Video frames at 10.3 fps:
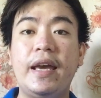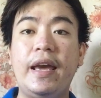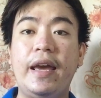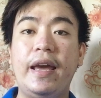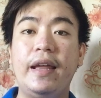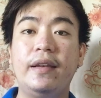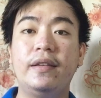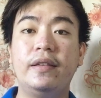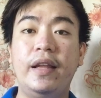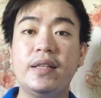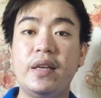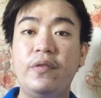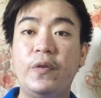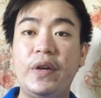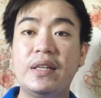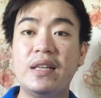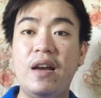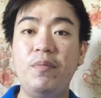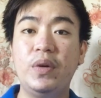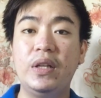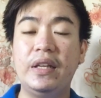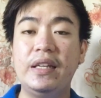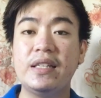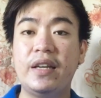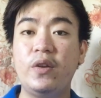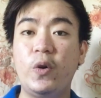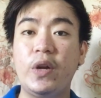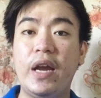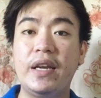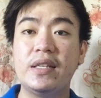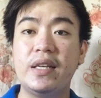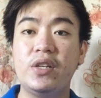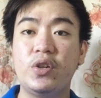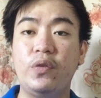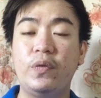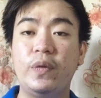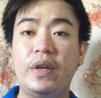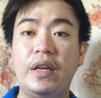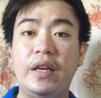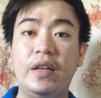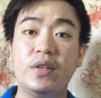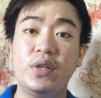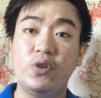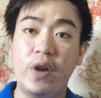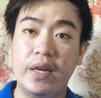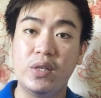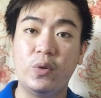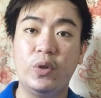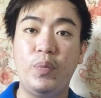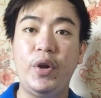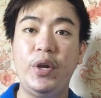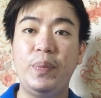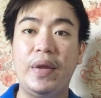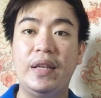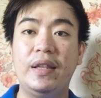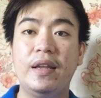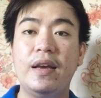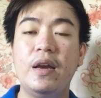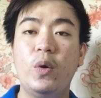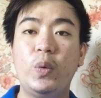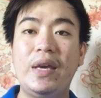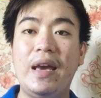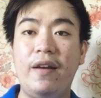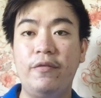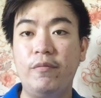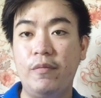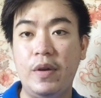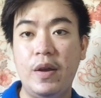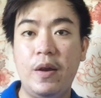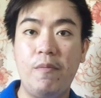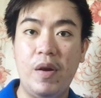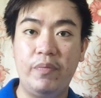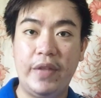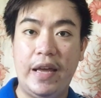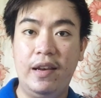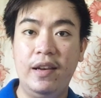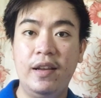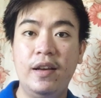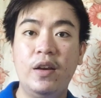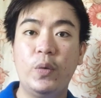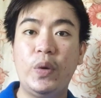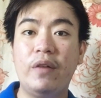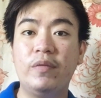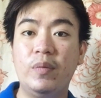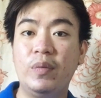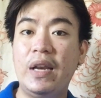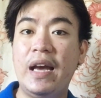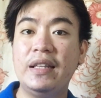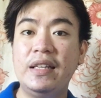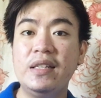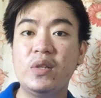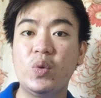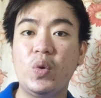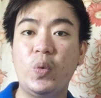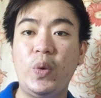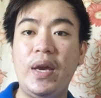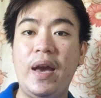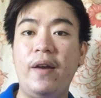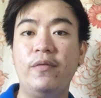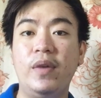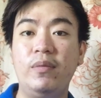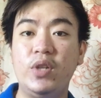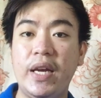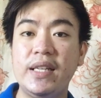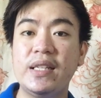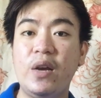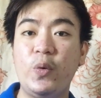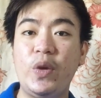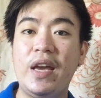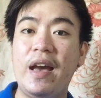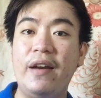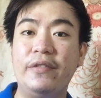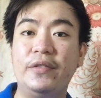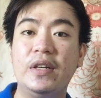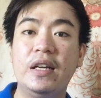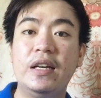And let's say for example, inside the organization, in the senior high school department, we have Ma'am Del, we have Ma'am Gladys, we have Ma'am Jaisa, we have